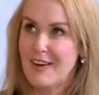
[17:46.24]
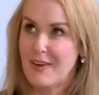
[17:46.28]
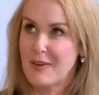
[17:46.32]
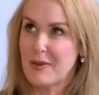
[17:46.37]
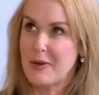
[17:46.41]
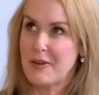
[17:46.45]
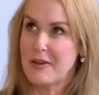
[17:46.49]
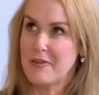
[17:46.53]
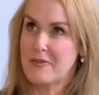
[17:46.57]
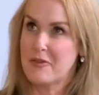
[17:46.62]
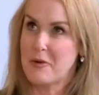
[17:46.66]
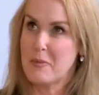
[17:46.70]

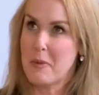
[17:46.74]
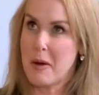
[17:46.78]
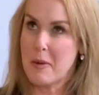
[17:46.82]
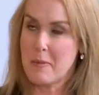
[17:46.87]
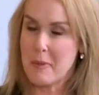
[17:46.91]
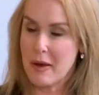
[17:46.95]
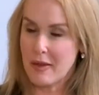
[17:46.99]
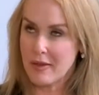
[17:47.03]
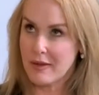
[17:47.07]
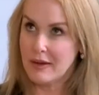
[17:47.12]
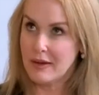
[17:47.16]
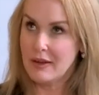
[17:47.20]
got that from my
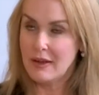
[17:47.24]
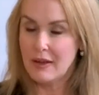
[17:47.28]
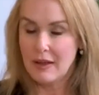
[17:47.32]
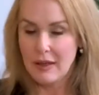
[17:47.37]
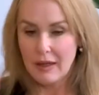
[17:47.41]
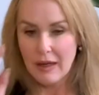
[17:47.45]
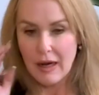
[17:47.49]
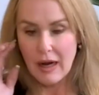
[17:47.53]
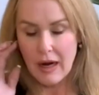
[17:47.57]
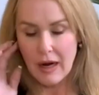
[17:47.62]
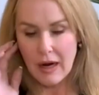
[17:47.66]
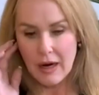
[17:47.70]
mother.
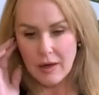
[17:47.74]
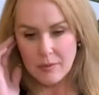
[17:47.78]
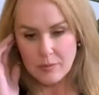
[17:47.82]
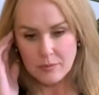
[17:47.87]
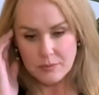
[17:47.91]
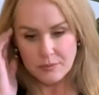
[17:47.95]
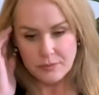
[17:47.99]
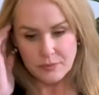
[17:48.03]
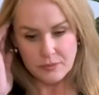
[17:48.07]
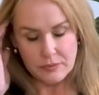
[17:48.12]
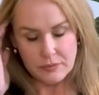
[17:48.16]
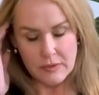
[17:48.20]

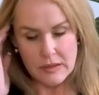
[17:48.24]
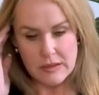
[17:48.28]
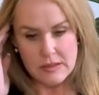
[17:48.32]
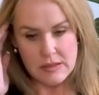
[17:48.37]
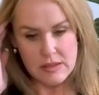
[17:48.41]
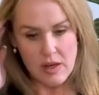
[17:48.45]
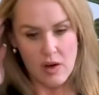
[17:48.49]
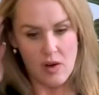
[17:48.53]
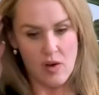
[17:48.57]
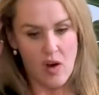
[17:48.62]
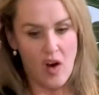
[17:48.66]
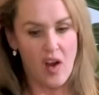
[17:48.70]

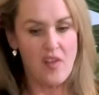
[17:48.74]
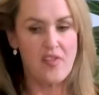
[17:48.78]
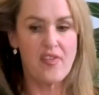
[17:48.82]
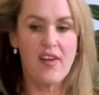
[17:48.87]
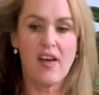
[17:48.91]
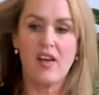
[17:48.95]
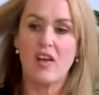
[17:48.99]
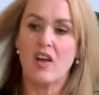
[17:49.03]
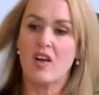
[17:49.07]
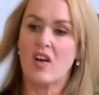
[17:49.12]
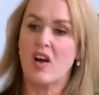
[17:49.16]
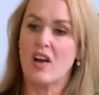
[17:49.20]
So I
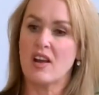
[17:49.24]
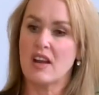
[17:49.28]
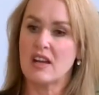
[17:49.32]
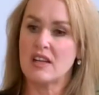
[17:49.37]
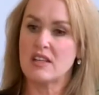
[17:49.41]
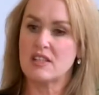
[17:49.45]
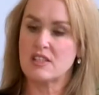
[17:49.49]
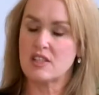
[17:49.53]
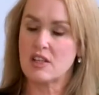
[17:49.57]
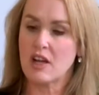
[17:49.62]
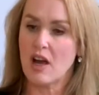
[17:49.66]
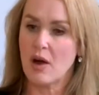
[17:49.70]
felt like I
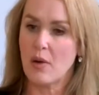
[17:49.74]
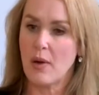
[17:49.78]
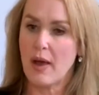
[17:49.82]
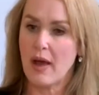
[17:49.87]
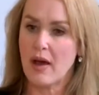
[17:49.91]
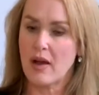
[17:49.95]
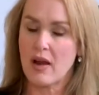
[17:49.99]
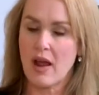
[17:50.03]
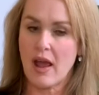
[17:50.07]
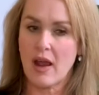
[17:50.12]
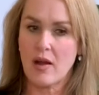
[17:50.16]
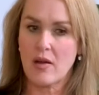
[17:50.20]
needed to go
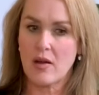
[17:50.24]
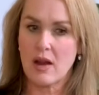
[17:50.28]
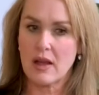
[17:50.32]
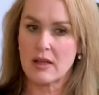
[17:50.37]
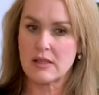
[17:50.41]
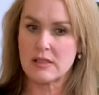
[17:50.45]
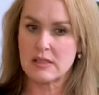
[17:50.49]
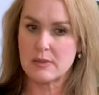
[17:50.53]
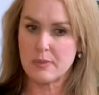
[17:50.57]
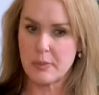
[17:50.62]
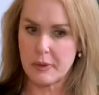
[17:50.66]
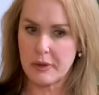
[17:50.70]
out and
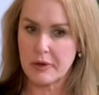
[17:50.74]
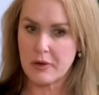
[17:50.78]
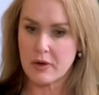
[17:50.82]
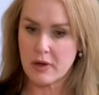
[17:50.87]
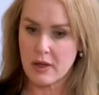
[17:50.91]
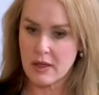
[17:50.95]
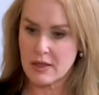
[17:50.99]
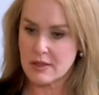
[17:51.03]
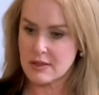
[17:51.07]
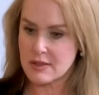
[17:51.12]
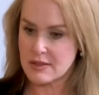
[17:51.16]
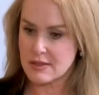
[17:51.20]

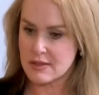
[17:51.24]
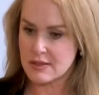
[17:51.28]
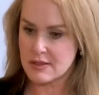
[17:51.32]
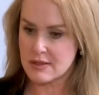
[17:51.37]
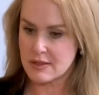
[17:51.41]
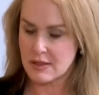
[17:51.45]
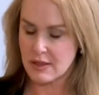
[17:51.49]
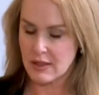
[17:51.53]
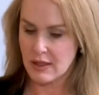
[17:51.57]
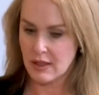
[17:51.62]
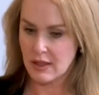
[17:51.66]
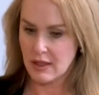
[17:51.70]

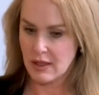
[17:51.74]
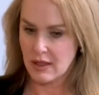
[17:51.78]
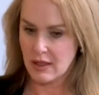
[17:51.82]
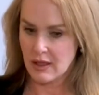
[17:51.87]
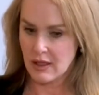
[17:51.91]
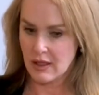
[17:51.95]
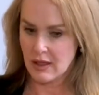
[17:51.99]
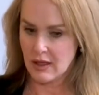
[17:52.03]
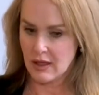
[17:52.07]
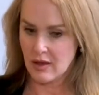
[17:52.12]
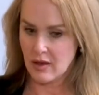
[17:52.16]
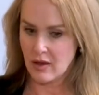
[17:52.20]
experience
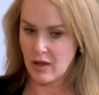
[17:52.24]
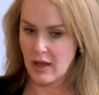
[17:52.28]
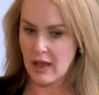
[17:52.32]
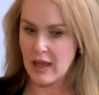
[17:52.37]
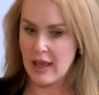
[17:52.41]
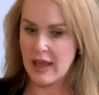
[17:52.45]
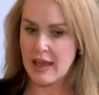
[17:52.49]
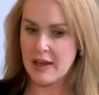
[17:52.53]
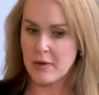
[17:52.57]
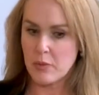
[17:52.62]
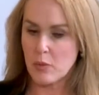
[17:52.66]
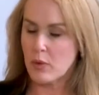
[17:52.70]

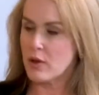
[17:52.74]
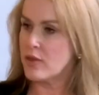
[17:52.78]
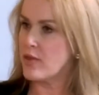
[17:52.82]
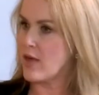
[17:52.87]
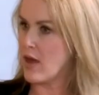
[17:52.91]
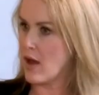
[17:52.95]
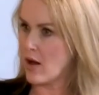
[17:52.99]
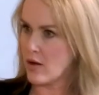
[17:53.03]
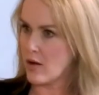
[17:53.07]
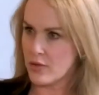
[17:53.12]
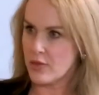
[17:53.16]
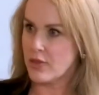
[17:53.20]
it
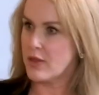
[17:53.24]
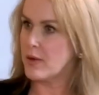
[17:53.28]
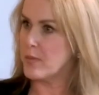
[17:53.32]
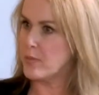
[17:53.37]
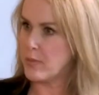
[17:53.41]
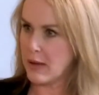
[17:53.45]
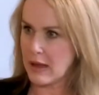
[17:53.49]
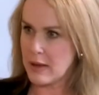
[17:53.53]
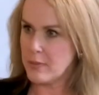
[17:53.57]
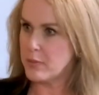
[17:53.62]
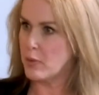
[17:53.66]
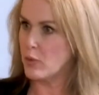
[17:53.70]
without the
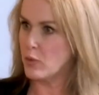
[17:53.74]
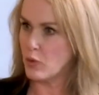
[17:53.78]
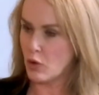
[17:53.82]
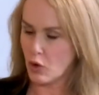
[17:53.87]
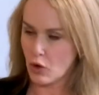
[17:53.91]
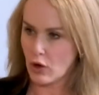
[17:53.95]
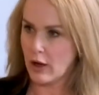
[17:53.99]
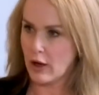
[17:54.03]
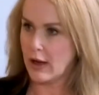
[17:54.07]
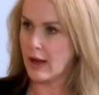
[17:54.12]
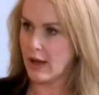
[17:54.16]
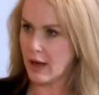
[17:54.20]
people
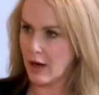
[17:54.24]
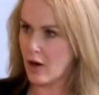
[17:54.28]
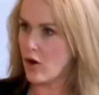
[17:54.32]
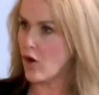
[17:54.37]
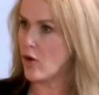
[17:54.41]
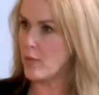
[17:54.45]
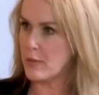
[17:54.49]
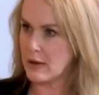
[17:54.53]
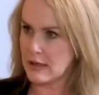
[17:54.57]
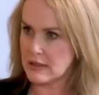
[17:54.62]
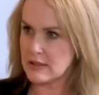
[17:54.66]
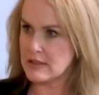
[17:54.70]
looking and
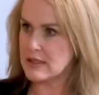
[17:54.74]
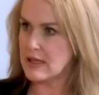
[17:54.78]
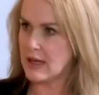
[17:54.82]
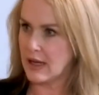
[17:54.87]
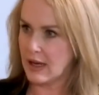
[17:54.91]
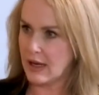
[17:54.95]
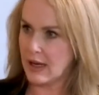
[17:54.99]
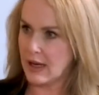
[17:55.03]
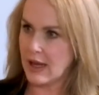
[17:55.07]
commenting.